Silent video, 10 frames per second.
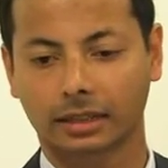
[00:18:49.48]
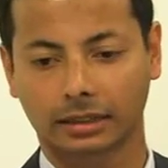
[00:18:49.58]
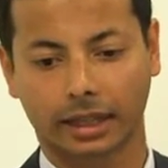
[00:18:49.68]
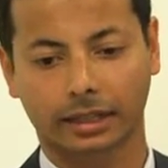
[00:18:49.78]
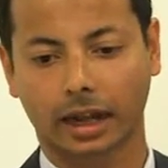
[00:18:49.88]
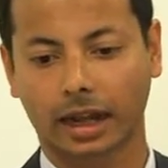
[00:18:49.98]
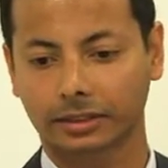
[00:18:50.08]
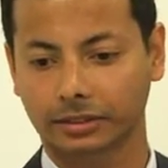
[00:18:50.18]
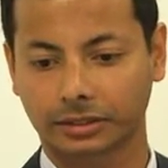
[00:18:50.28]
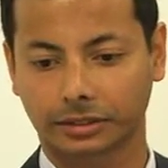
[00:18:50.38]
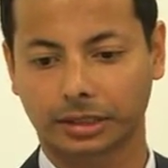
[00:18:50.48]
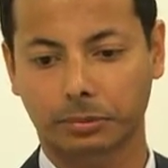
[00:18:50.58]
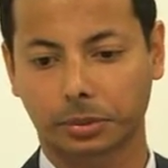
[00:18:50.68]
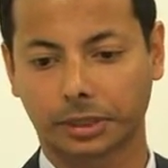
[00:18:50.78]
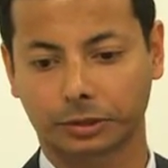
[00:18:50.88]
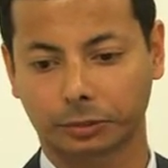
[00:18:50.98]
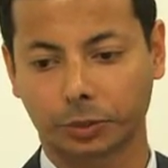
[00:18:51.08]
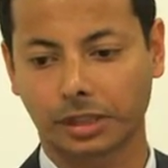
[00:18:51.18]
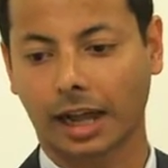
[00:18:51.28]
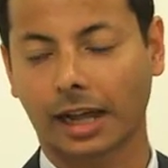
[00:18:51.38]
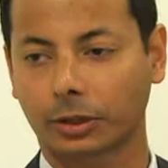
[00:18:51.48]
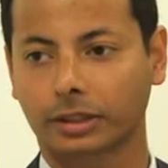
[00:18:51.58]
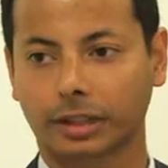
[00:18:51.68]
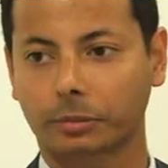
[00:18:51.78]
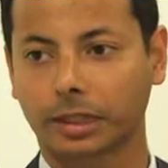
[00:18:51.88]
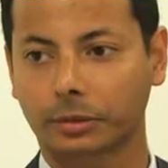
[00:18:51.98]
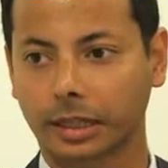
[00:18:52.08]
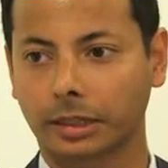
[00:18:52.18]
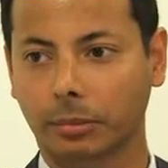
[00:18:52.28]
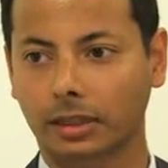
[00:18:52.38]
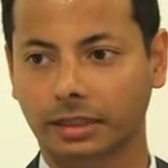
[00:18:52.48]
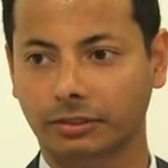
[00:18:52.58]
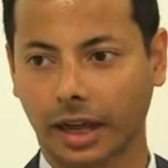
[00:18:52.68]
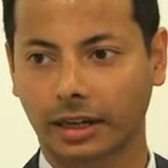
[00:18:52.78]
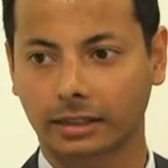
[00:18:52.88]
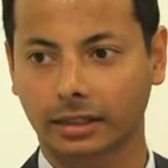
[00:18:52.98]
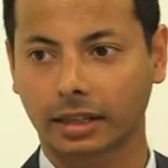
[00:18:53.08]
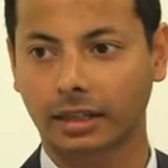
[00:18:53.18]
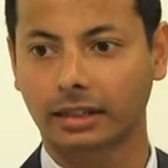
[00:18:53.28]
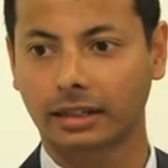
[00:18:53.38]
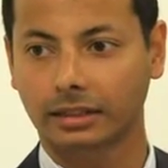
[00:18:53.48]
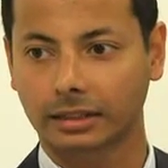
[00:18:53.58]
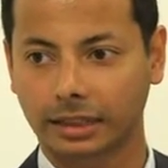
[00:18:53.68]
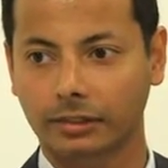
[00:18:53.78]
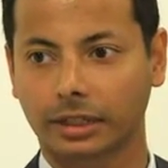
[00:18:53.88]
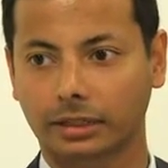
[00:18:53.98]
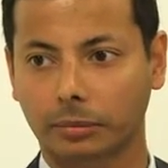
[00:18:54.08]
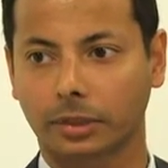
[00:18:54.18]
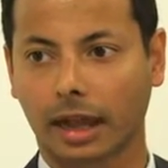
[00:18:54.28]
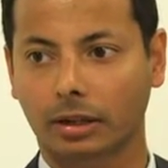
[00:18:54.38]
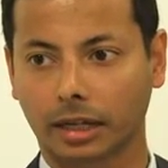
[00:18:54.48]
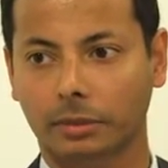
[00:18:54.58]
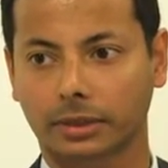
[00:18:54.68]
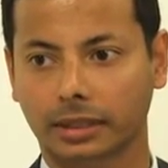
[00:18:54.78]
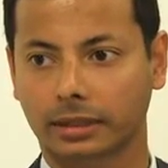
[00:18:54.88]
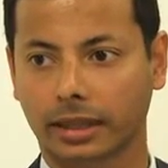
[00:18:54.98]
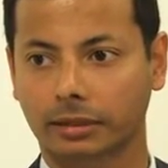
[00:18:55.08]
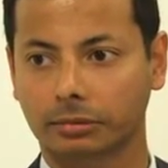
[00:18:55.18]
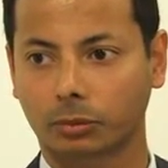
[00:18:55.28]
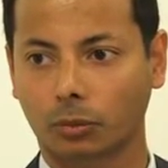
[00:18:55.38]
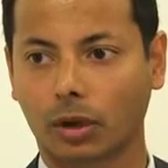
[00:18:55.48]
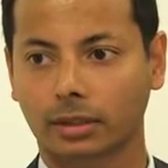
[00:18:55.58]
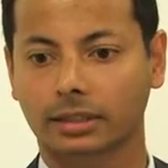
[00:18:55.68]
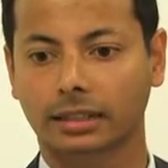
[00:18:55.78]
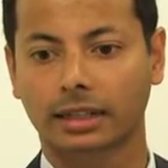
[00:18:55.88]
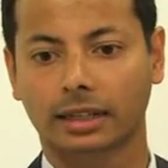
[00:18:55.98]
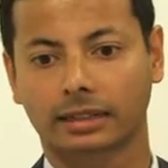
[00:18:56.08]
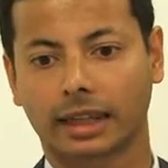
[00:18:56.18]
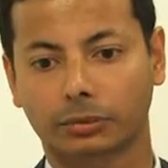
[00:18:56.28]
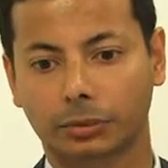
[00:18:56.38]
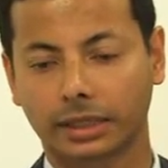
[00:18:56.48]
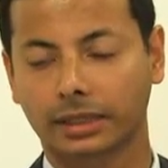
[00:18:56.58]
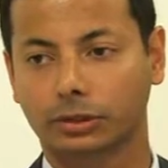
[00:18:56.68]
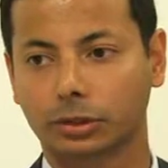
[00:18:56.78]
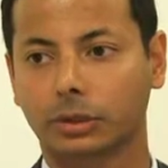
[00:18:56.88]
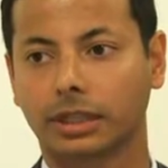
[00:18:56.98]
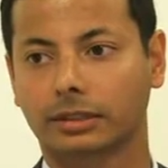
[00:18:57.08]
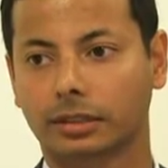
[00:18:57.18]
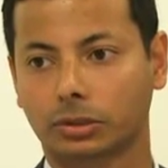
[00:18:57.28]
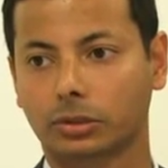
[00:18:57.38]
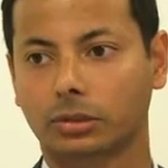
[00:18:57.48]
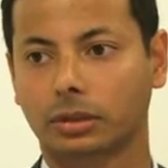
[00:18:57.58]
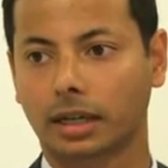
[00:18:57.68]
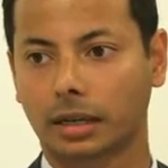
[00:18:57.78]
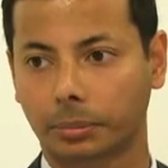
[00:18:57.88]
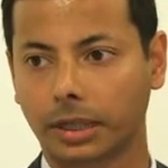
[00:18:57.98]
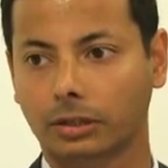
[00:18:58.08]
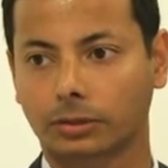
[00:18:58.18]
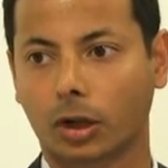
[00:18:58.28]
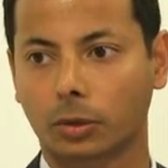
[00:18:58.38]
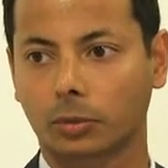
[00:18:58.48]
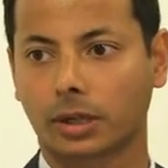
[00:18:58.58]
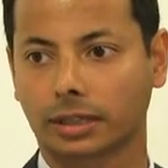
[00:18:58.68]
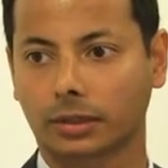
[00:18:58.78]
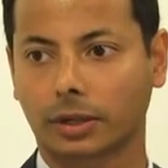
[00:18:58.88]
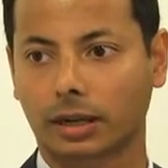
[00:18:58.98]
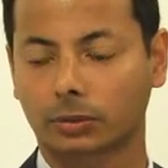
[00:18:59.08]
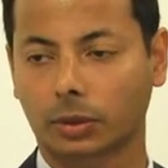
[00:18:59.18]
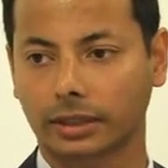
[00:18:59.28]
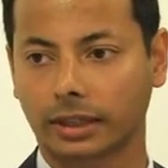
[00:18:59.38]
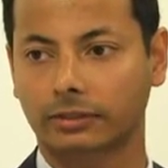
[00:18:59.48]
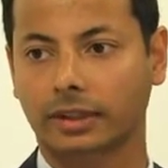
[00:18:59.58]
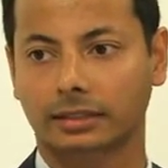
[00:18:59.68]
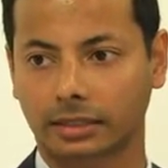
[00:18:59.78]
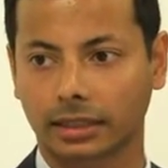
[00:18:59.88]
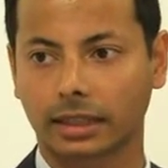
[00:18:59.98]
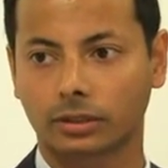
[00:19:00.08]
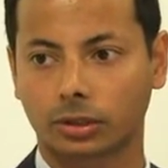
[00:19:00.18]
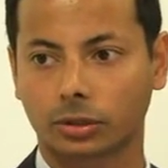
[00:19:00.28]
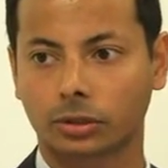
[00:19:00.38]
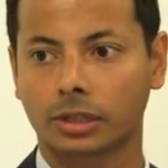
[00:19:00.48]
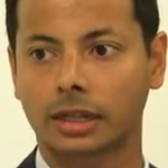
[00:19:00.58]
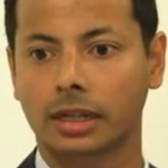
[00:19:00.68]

They can't simply rely on something being multi-factor, giving them the outcome that they want. They really do need to do a bit of homework around what they're investing into.